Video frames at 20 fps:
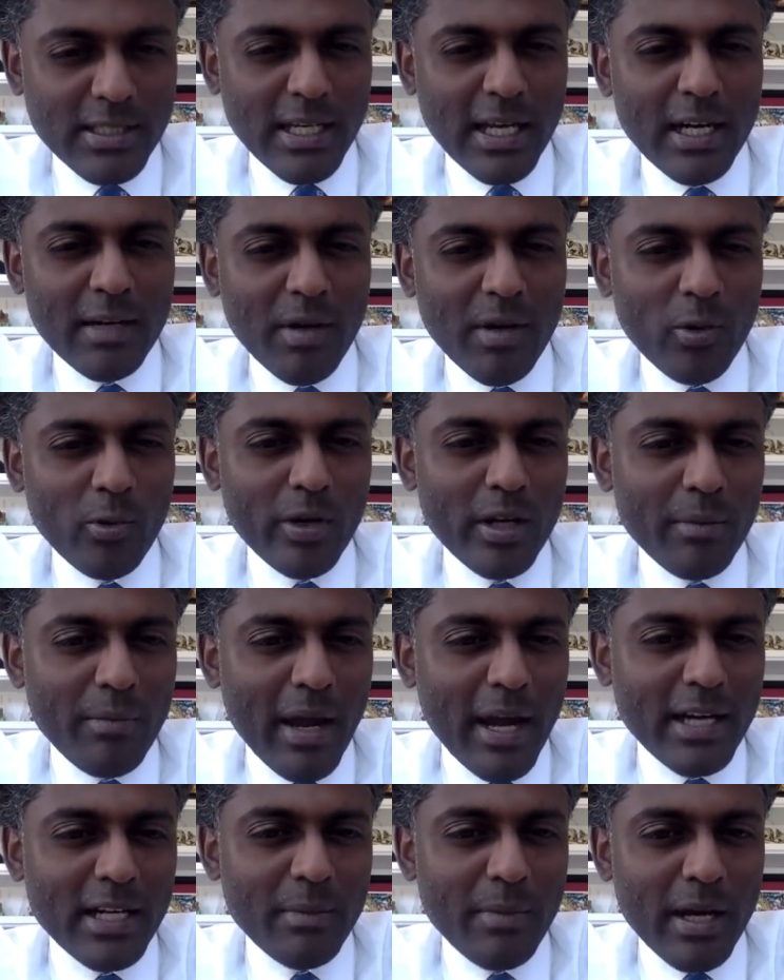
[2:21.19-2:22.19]
Excited about winning
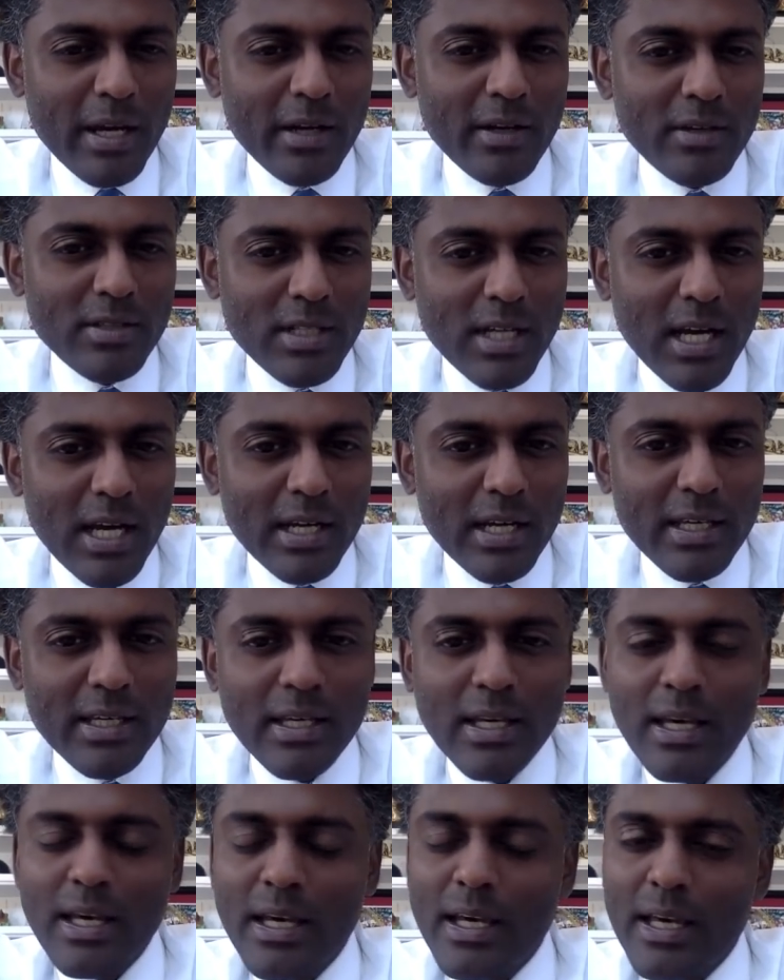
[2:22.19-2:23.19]
back-to-back years in
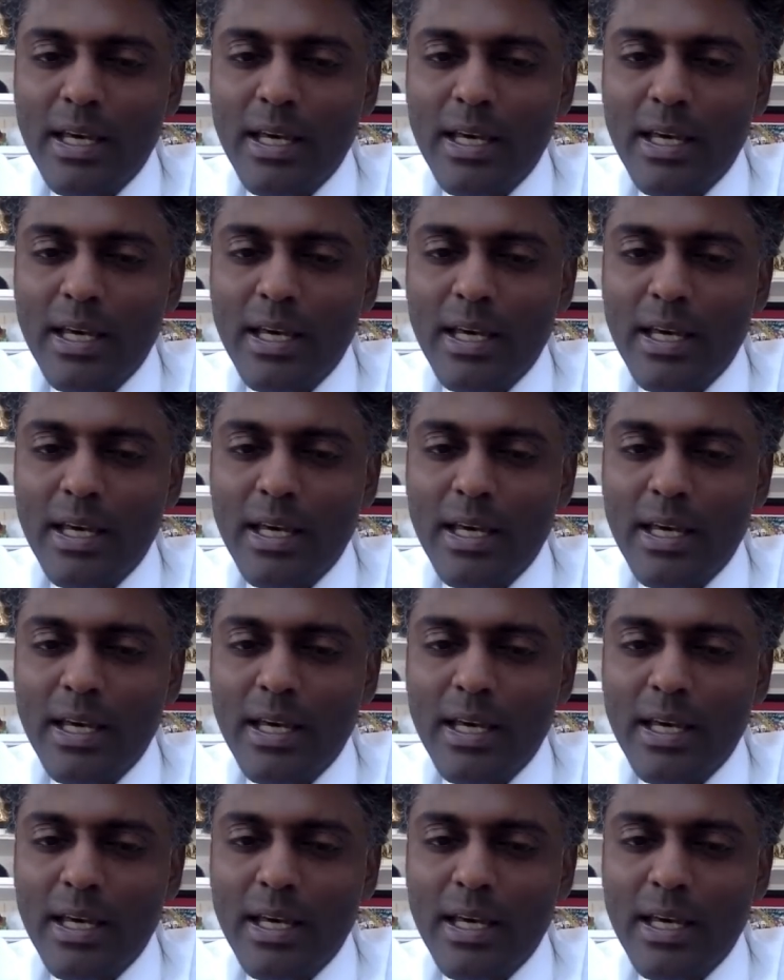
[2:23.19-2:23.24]
hockey.